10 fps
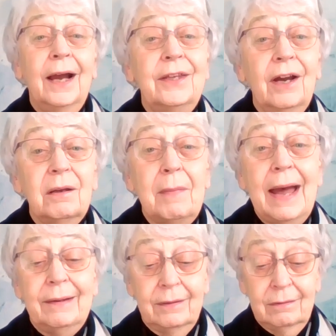A young
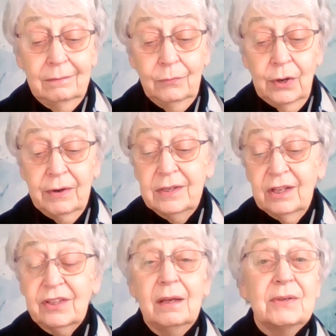man wearing
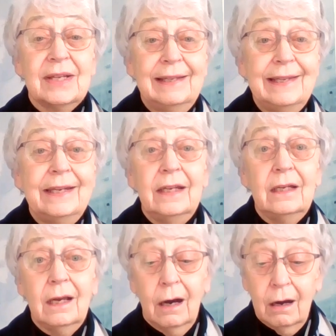nothing but a
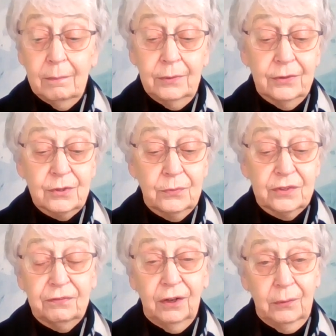linen garment
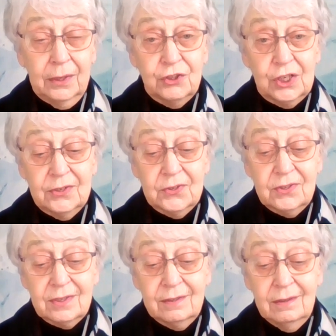was following
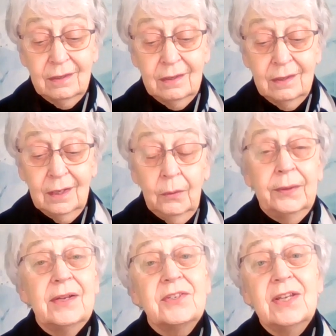Jesus.
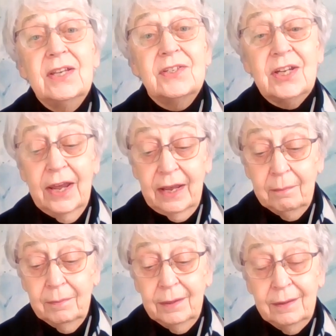When they seized
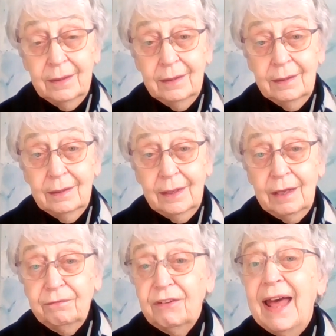him,
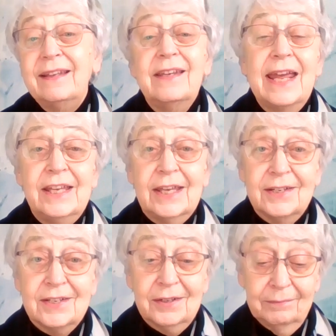he fled
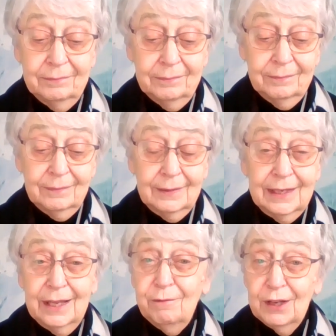naked,
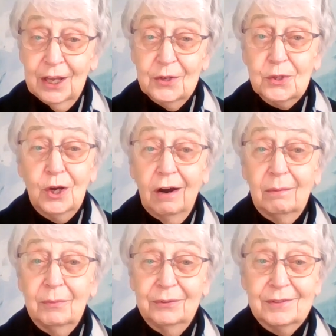leaving his
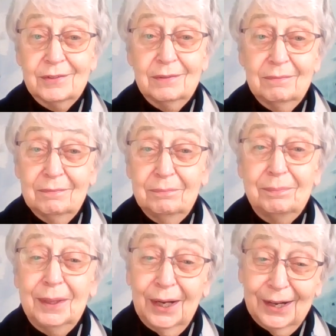garment
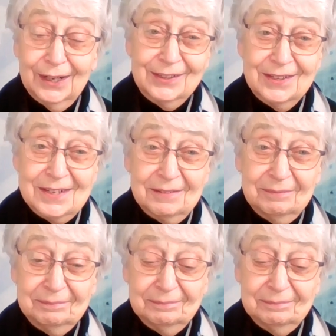behind.